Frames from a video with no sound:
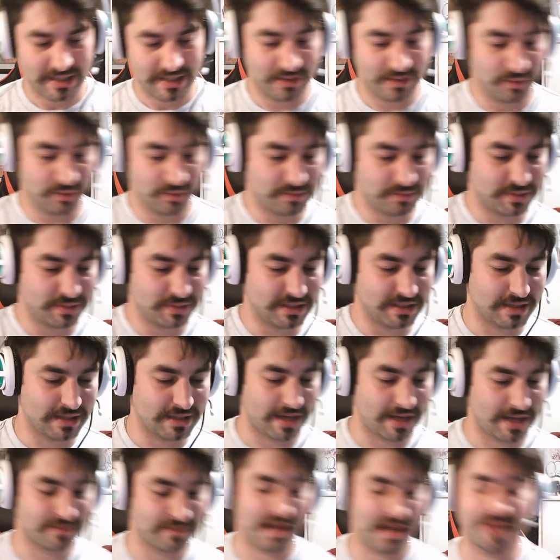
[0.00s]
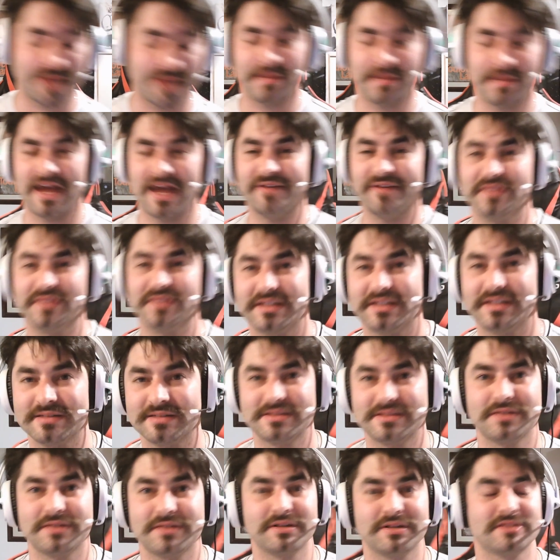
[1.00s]
it would be I'm heavily
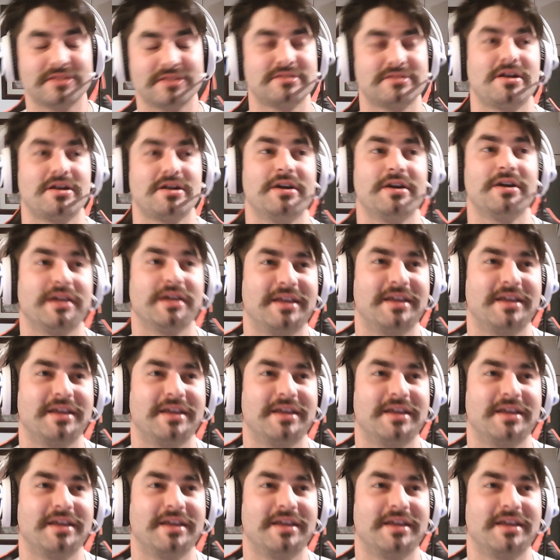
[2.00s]
considering starting.